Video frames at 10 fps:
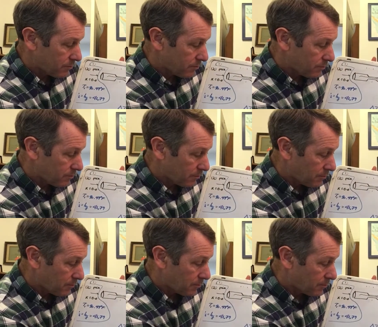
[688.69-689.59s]

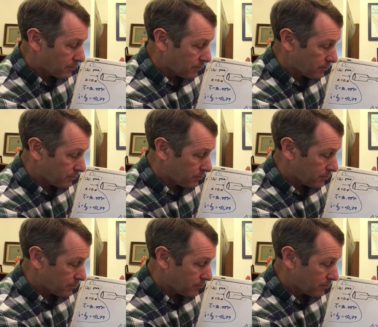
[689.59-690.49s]

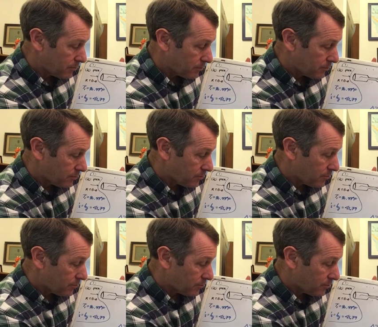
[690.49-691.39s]

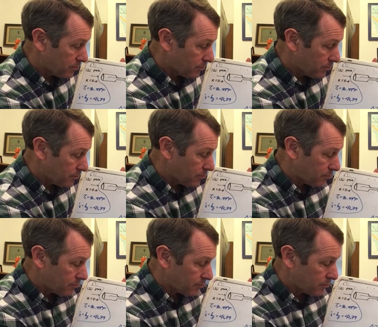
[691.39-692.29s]

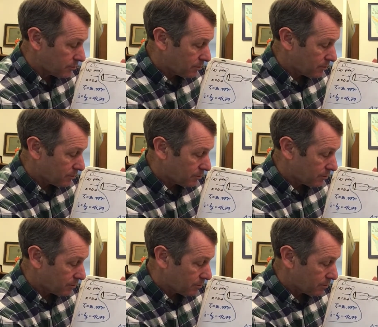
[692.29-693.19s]

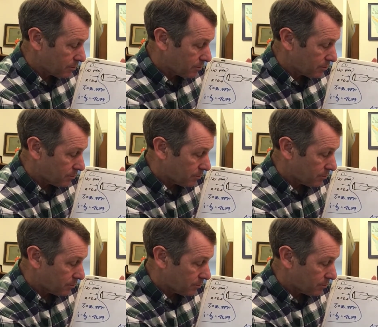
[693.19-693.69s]
No one is speaking in this clip.